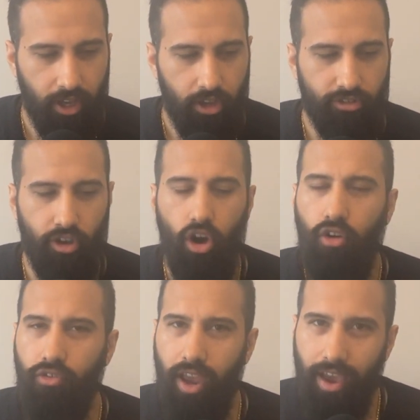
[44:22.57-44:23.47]
So
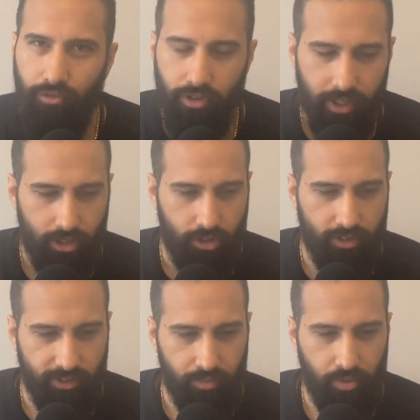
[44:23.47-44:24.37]
offer everything to the
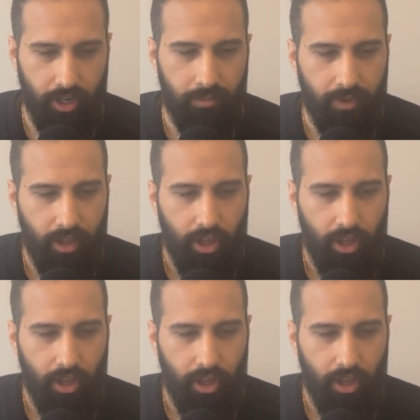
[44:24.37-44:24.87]
Supreme,